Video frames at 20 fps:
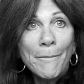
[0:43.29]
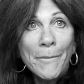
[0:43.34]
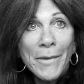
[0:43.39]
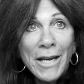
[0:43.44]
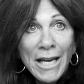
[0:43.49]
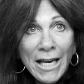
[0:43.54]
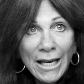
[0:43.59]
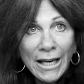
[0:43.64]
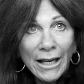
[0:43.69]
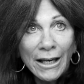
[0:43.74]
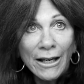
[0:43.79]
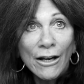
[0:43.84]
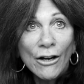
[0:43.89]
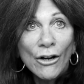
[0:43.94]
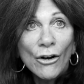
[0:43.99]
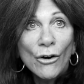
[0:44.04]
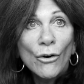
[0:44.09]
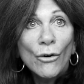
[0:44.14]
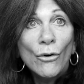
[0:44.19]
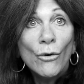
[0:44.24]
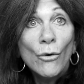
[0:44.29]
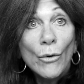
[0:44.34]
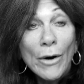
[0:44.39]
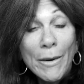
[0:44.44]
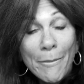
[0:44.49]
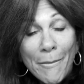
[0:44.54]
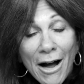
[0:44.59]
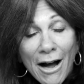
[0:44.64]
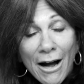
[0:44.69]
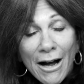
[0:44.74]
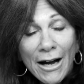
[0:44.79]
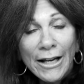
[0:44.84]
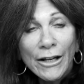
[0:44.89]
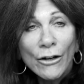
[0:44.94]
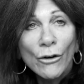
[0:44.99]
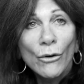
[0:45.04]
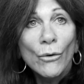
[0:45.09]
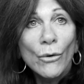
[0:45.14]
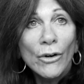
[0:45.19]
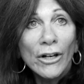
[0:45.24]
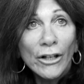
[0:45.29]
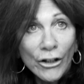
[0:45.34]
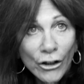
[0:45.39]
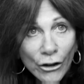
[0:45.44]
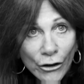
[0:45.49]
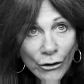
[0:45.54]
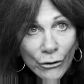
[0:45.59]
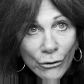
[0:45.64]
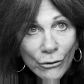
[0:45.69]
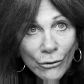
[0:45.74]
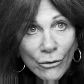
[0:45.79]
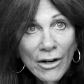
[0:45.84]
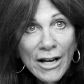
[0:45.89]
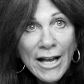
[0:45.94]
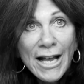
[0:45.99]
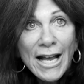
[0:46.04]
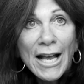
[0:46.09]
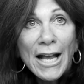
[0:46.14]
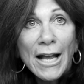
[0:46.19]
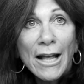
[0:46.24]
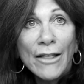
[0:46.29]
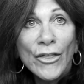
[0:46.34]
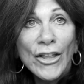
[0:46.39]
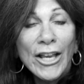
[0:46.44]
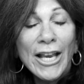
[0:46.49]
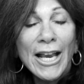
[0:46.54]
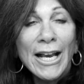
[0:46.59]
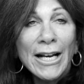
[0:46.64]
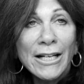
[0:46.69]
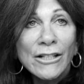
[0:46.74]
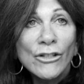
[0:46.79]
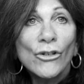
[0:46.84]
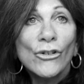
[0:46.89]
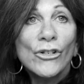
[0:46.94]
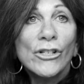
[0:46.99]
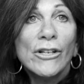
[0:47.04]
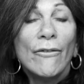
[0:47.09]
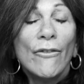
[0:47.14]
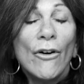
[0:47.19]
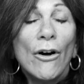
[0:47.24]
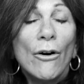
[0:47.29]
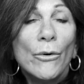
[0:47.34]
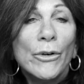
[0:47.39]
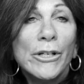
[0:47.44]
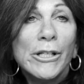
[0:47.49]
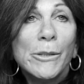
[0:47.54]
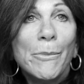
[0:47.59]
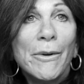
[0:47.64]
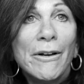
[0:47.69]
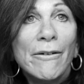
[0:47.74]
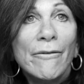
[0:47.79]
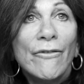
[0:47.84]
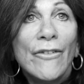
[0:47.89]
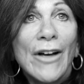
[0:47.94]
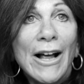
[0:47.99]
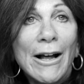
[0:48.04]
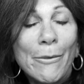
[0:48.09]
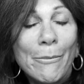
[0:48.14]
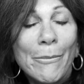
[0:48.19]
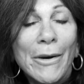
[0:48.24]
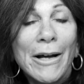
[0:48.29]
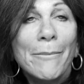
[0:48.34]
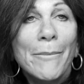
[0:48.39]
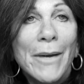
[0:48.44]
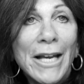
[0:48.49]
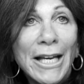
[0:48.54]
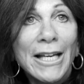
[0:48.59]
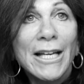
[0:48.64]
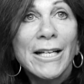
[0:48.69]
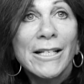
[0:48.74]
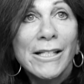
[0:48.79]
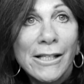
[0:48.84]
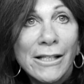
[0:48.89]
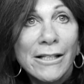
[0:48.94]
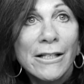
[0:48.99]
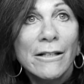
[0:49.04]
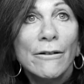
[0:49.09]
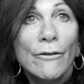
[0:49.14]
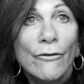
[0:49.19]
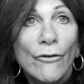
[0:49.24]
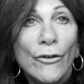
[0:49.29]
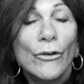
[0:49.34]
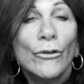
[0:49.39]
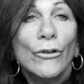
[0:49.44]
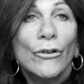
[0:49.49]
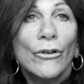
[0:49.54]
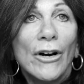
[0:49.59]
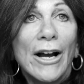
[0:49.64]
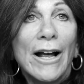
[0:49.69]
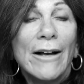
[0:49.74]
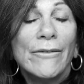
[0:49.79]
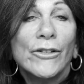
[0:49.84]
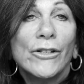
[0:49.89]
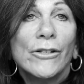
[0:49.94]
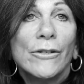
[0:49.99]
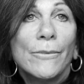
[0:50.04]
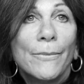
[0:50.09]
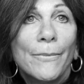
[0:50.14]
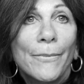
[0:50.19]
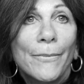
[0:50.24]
me, who am I, who are you? The answers have always been found by making still photographs.